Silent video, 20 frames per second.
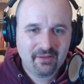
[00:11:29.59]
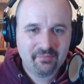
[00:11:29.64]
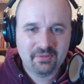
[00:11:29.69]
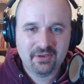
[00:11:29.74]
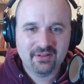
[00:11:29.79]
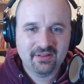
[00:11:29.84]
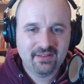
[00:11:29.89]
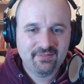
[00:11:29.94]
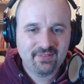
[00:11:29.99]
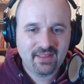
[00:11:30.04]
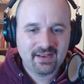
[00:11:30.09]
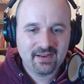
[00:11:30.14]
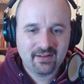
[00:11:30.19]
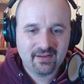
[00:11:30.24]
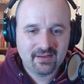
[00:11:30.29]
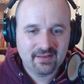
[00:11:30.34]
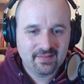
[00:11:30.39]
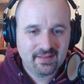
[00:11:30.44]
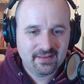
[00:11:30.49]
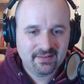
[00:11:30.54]
I'm going to leave that
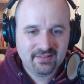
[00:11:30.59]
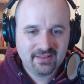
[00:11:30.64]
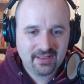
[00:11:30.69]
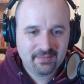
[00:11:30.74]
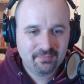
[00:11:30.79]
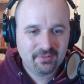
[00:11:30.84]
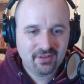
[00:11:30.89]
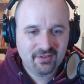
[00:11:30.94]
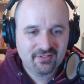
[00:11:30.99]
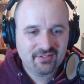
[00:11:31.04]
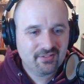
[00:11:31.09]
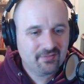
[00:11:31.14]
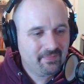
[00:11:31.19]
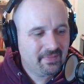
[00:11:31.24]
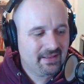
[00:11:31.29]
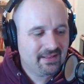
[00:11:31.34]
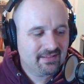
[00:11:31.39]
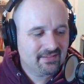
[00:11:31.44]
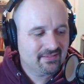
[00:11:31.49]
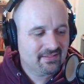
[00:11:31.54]
on. And then deplosive,
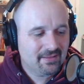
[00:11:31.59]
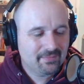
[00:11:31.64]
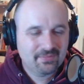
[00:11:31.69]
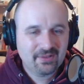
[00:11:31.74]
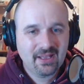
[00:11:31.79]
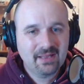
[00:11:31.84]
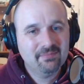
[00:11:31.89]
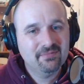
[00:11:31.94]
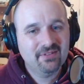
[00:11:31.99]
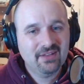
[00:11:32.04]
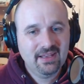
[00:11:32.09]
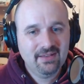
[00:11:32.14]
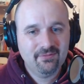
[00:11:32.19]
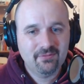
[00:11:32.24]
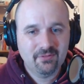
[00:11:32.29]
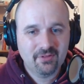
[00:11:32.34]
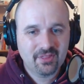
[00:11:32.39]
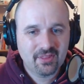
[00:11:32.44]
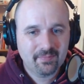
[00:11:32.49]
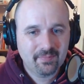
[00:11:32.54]
because sometimes,
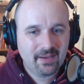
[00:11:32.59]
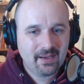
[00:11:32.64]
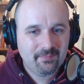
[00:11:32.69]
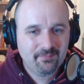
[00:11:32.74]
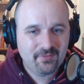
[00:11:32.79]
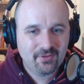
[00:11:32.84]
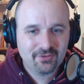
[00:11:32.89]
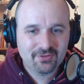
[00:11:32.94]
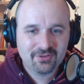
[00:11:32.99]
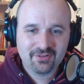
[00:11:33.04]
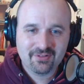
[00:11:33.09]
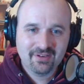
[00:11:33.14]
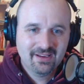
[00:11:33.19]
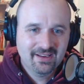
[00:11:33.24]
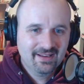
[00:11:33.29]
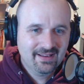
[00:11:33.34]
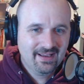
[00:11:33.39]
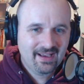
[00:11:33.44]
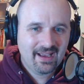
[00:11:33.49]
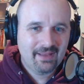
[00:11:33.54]
even with the pop filter,
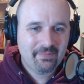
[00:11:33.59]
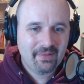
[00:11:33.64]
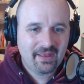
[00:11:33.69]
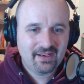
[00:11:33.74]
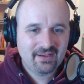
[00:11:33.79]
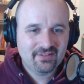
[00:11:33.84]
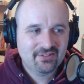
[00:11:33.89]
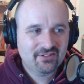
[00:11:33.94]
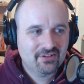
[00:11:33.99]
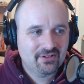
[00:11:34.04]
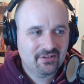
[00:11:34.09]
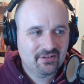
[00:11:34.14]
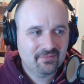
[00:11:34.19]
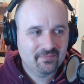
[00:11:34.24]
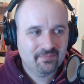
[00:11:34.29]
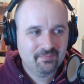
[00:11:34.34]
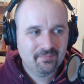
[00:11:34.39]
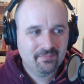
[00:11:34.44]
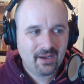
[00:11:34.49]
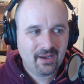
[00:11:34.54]
I manage
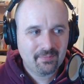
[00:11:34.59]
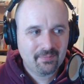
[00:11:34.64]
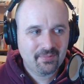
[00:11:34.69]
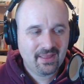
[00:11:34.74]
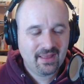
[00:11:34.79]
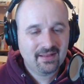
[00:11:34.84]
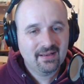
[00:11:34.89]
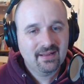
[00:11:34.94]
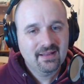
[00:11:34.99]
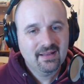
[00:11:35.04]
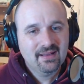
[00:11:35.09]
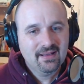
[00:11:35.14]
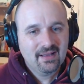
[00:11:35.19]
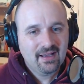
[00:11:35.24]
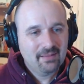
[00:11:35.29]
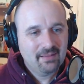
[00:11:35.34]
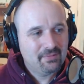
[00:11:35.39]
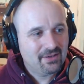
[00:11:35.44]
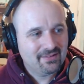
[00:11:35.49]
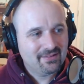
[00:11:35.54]
to pop that.
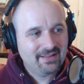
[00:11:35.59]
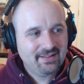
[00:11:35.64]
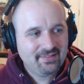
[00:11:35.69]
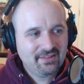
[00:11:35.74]
I'm going to let